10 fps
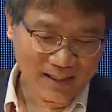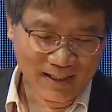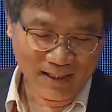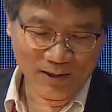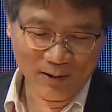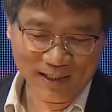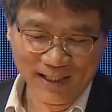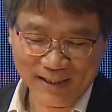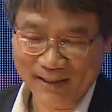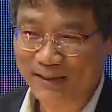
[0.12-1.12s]
Hello
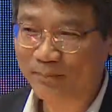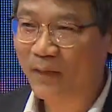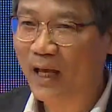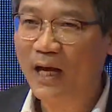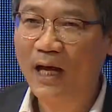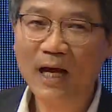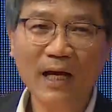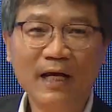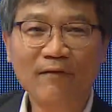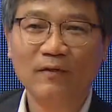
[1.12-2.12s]
again. I
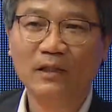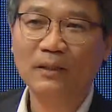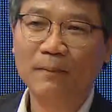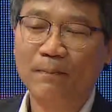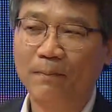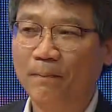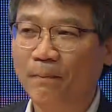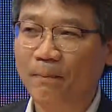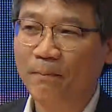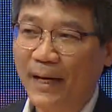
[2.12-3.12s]
have
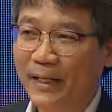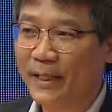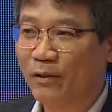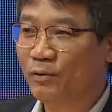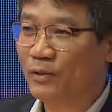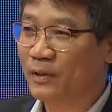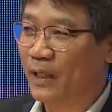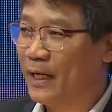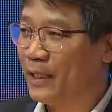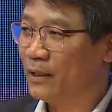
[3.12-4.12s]
bad news
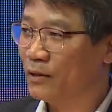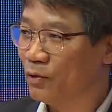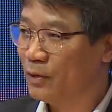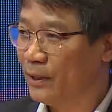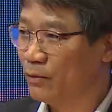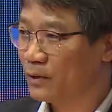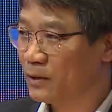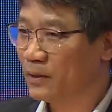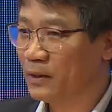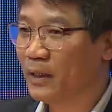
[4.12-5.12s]
and good news.
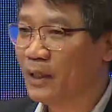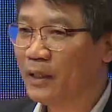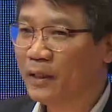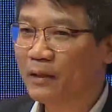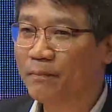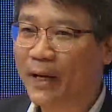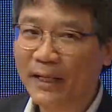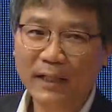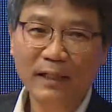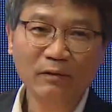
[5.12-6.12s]
The bad
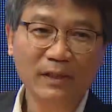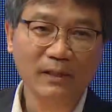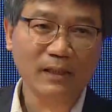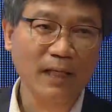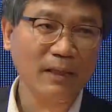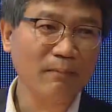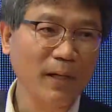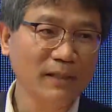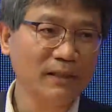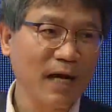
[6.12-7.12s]
news is that
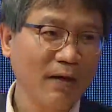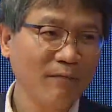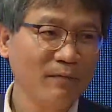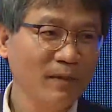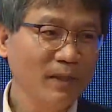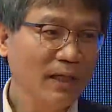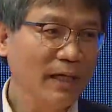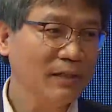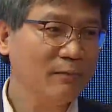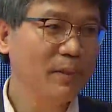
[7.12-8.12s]
my staff
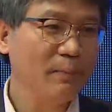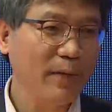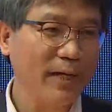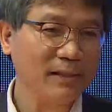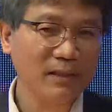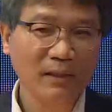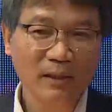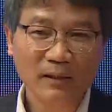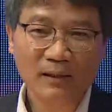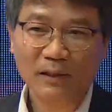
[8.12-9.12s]
has prepared
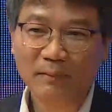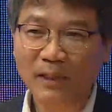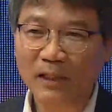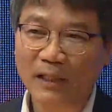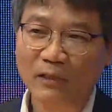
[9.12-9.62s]
something like